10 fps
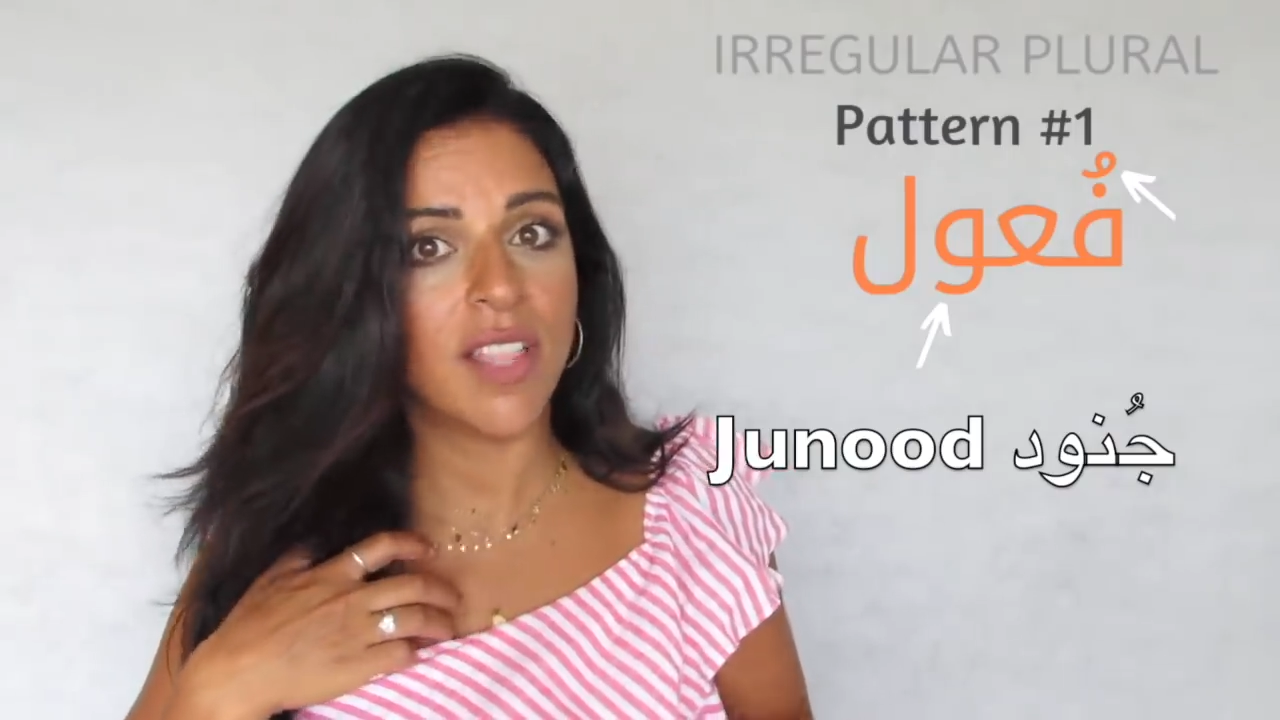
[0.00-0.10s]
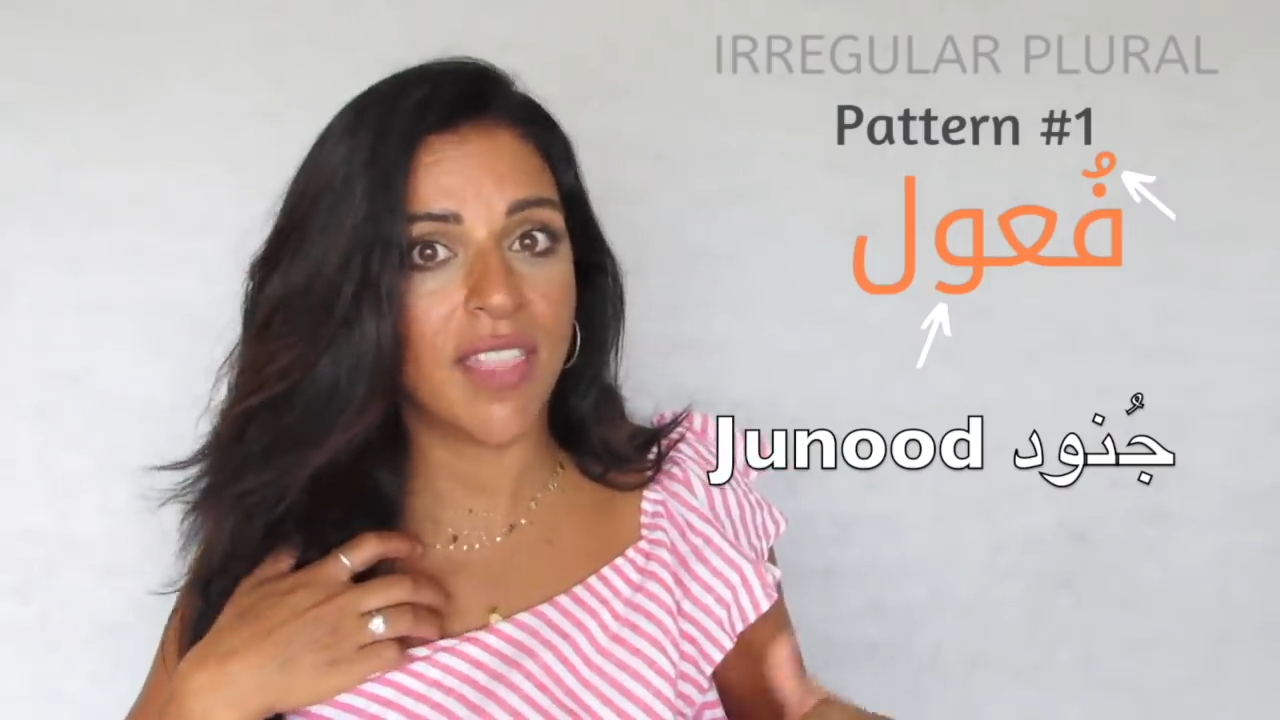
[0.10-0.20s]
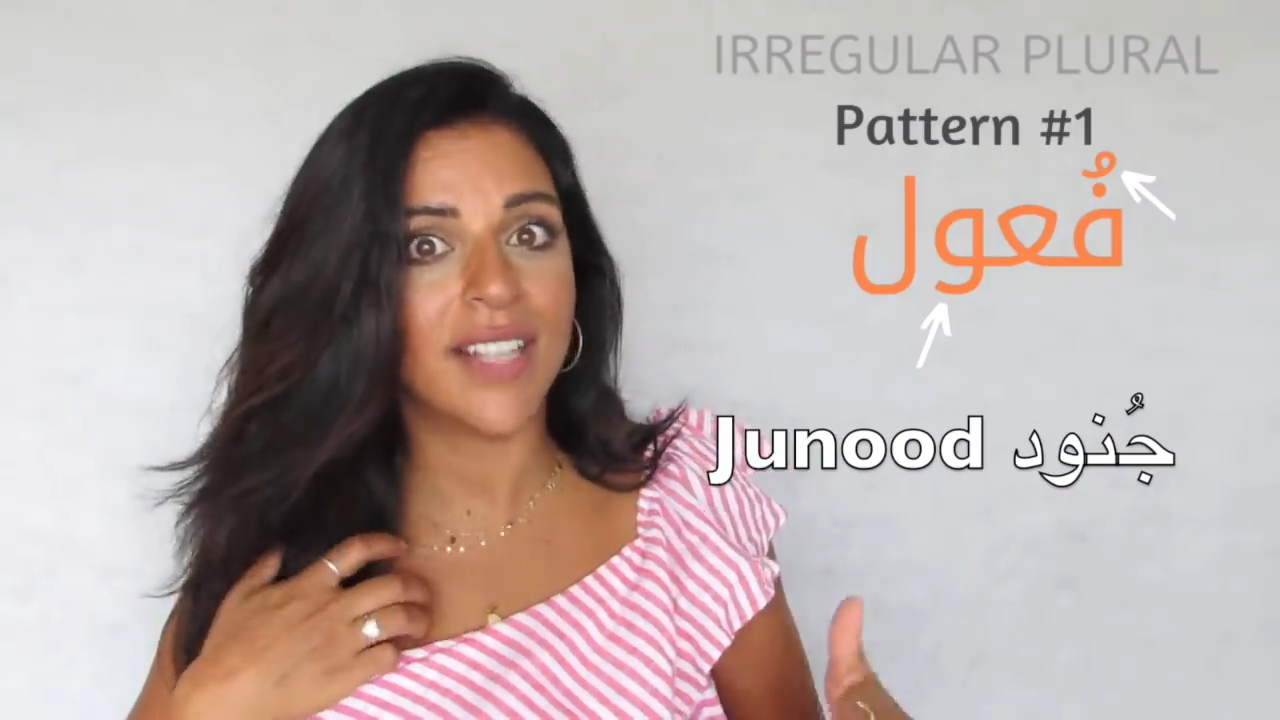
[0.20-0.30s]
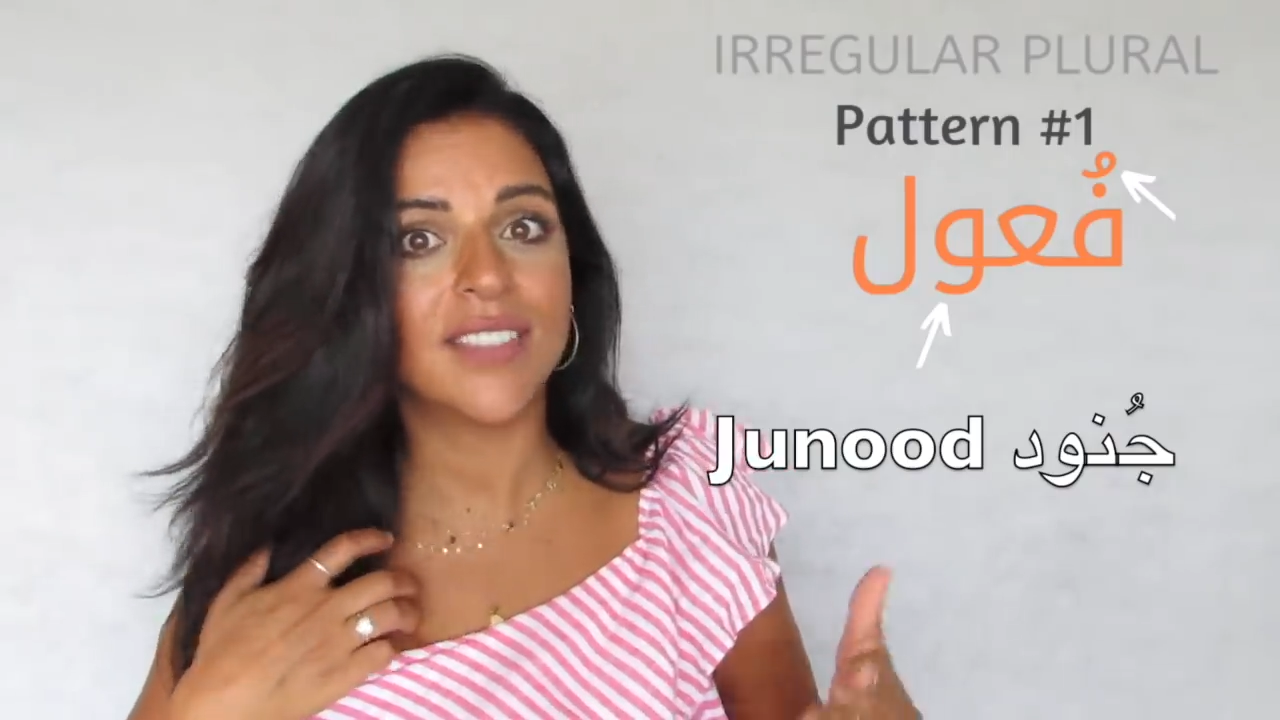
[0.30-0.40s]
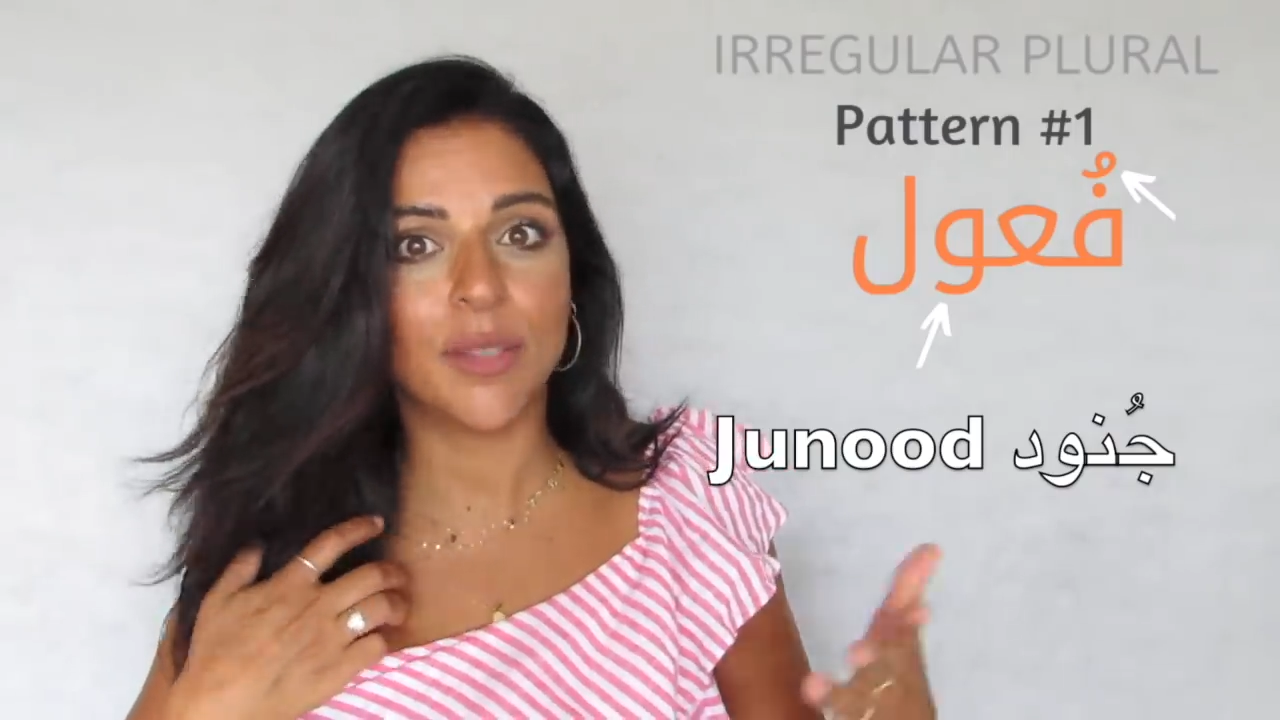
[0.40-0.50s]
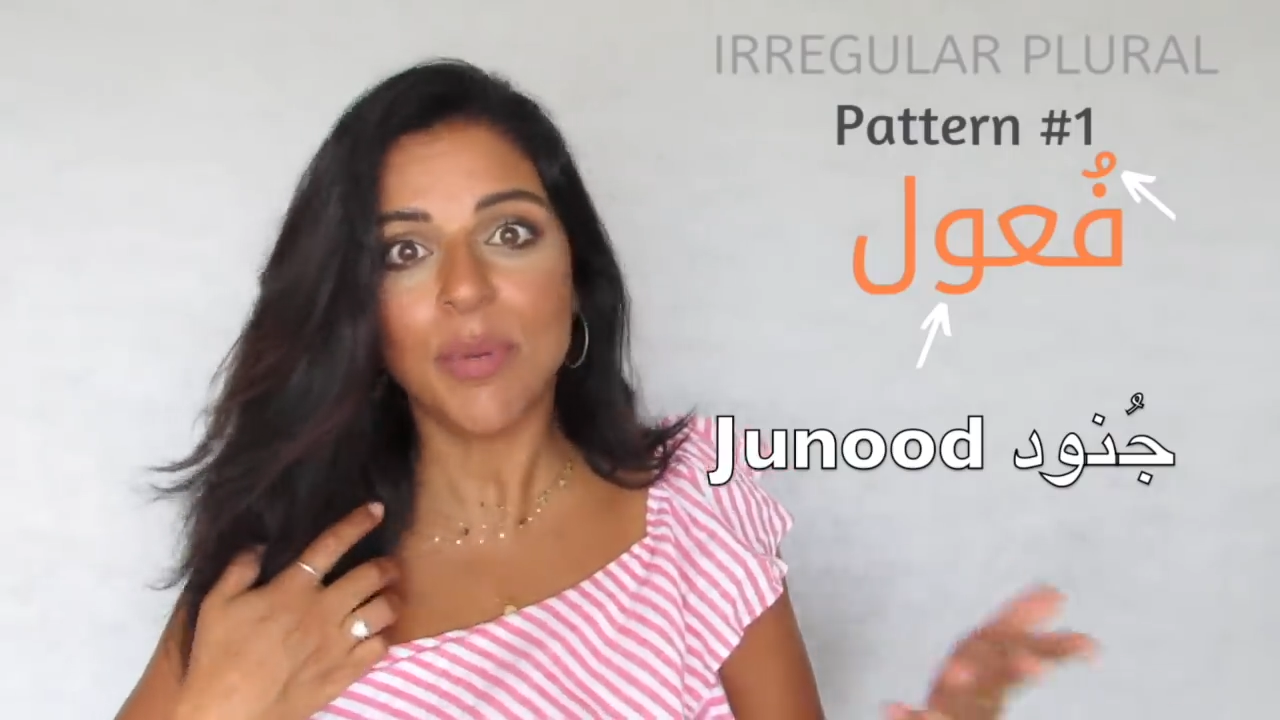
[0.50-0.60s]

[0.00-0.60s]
That's a